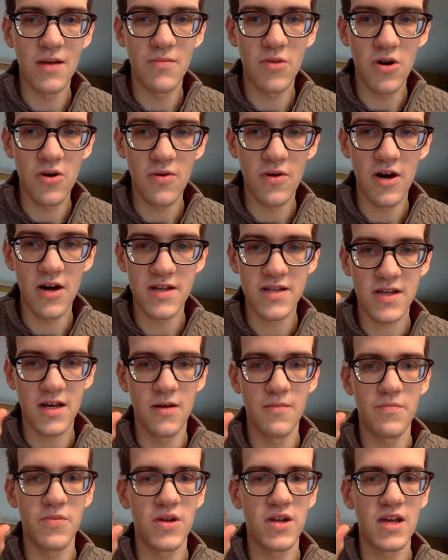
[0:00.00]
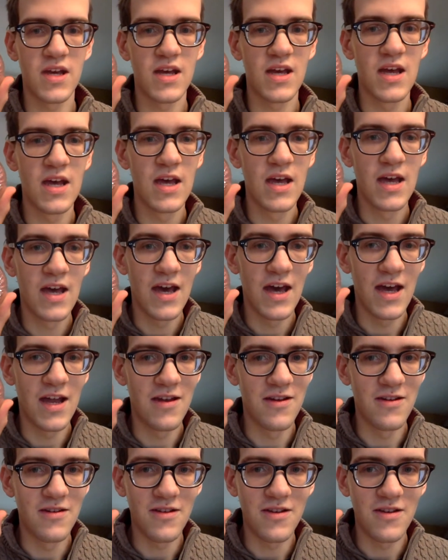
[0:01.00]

Burt Ross Company, and